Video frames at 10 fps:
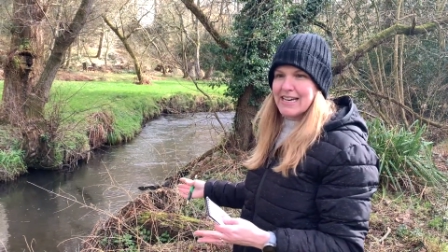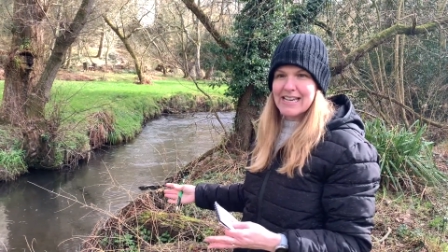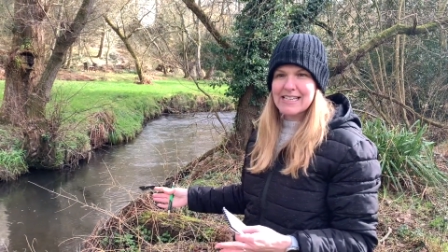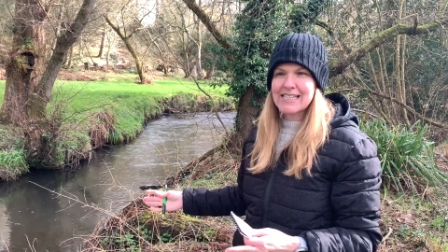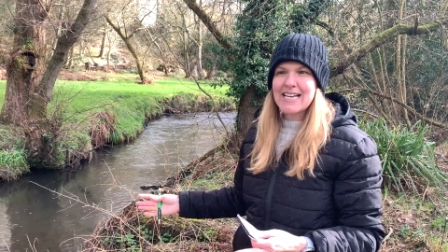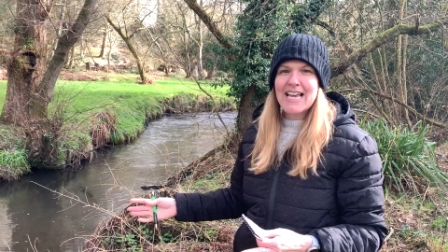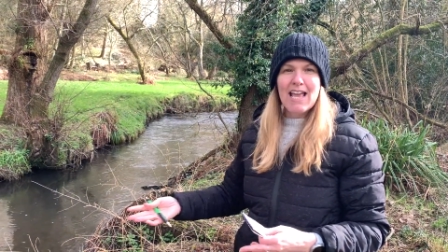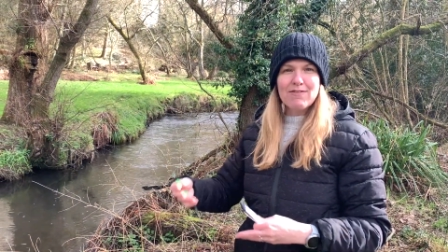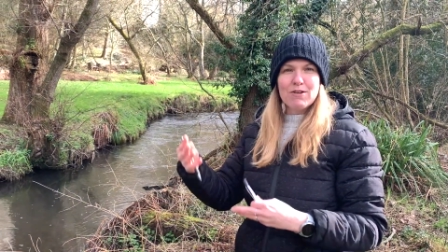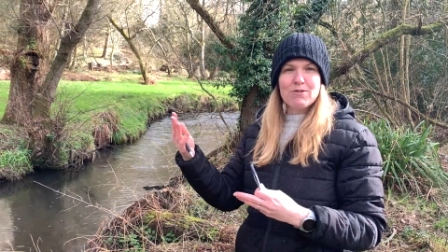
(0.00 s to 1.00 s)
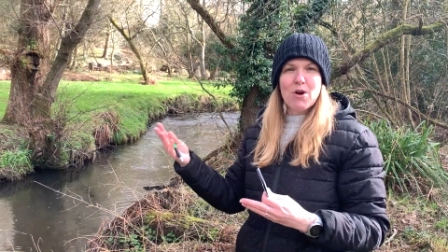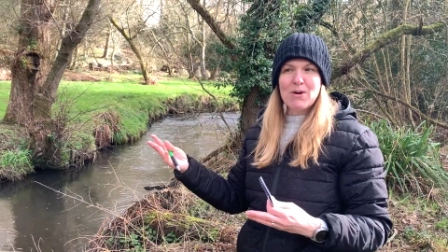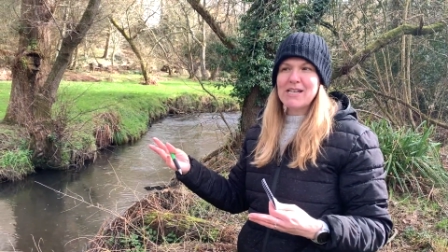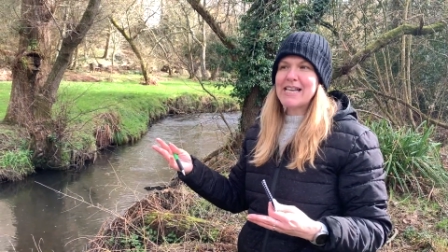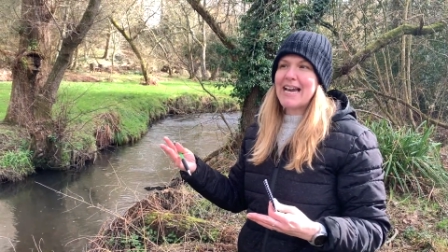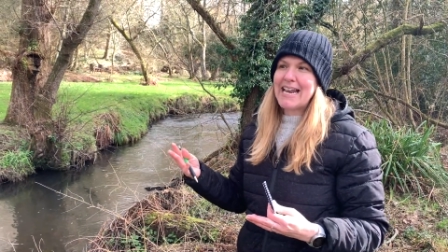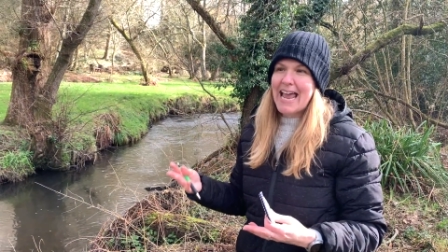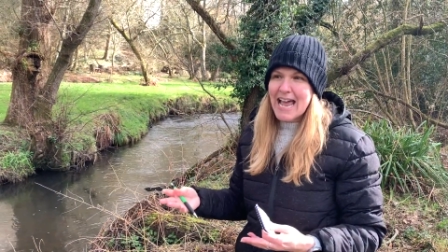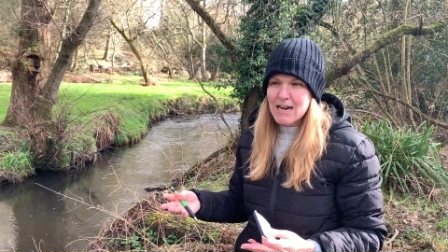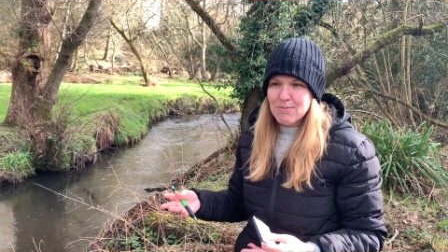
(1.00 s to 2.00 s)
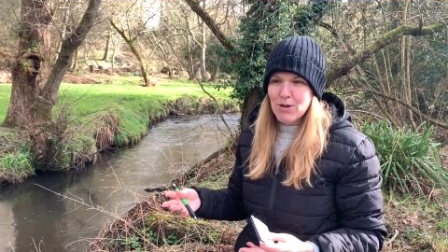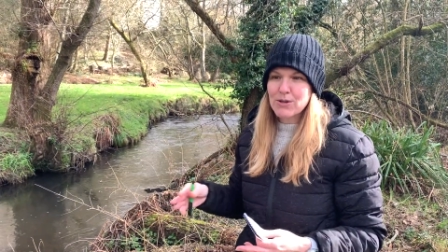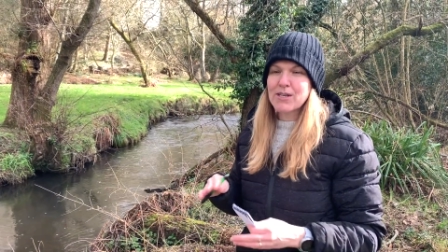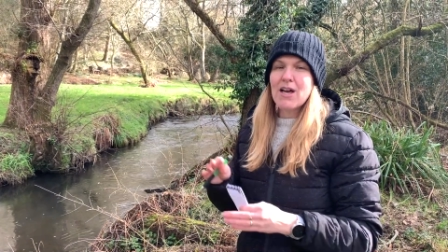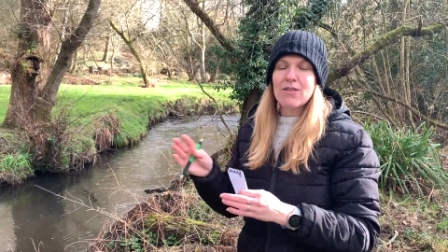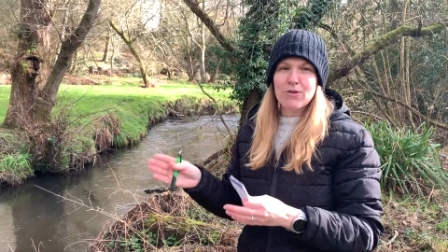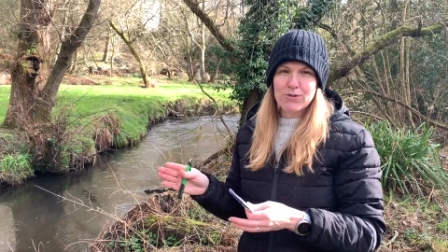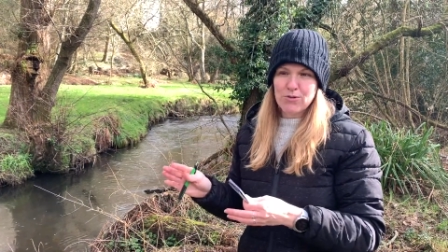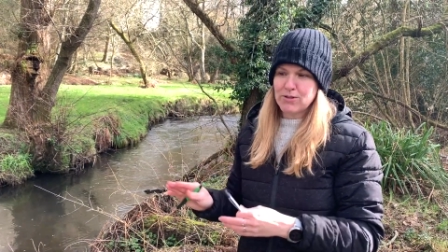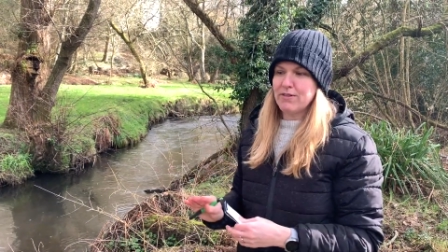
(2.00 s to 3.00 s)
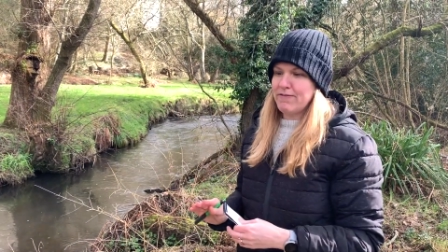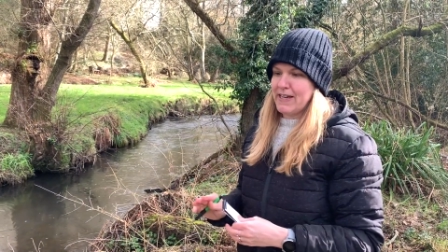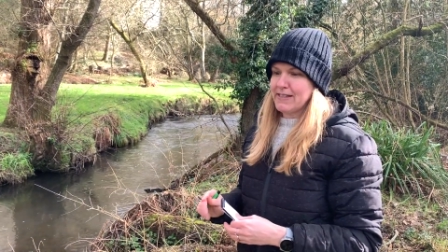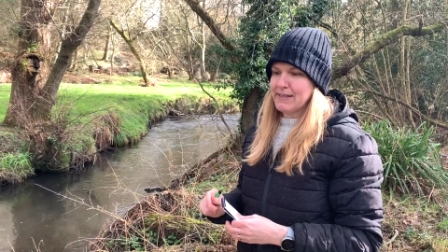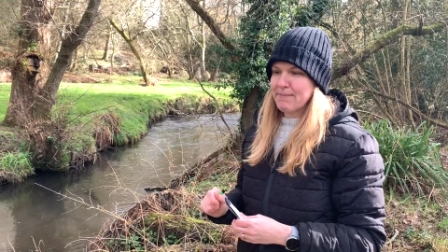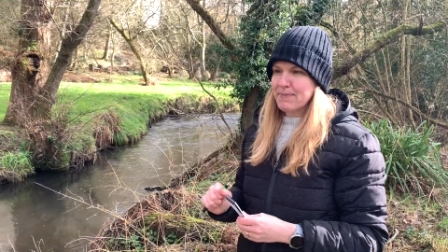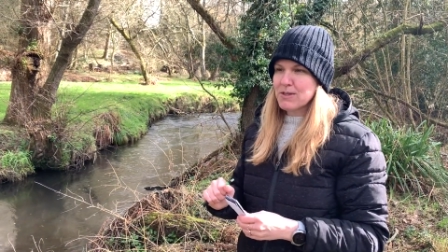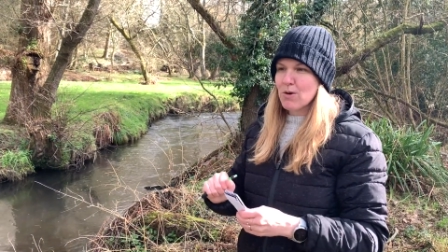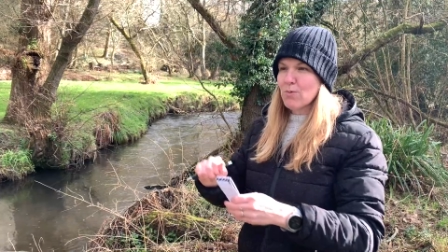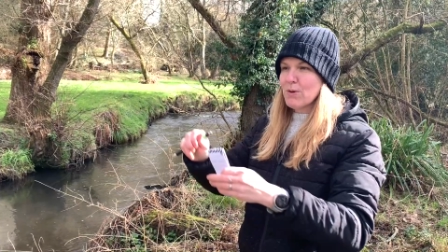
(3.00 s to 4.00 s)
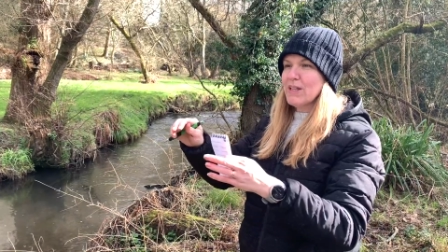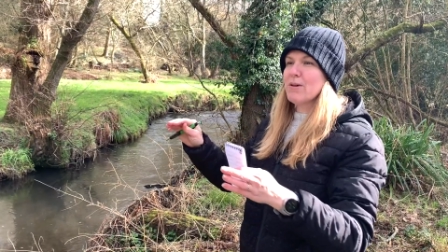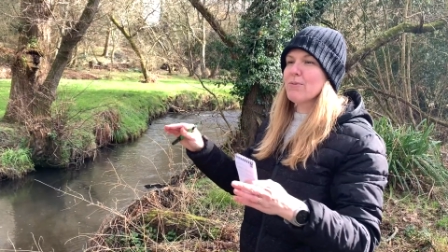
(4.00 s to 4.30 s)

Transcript: is, if you notice any animals, those sorts of things. So really,